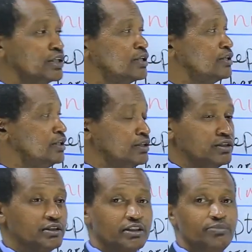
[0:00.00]
take the
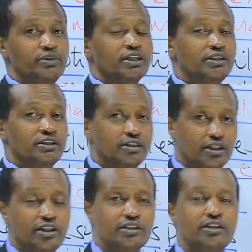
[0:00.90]
subject
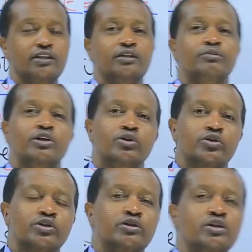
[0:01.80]
seriously,
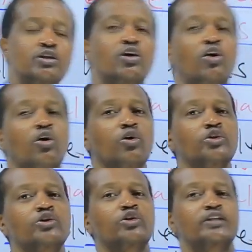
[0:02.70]
because
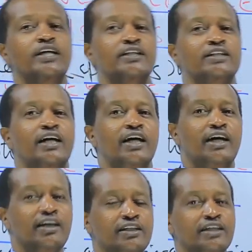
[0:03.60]
all doctors
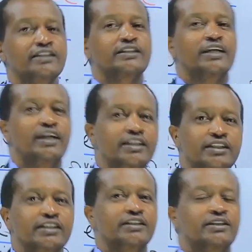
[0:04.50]
are
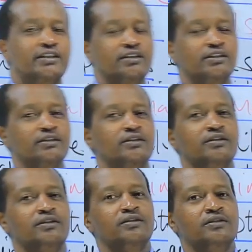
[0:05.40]
scientists.
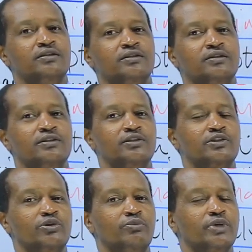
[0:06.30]

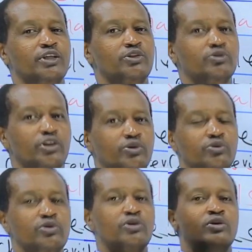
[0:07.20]
So make sure you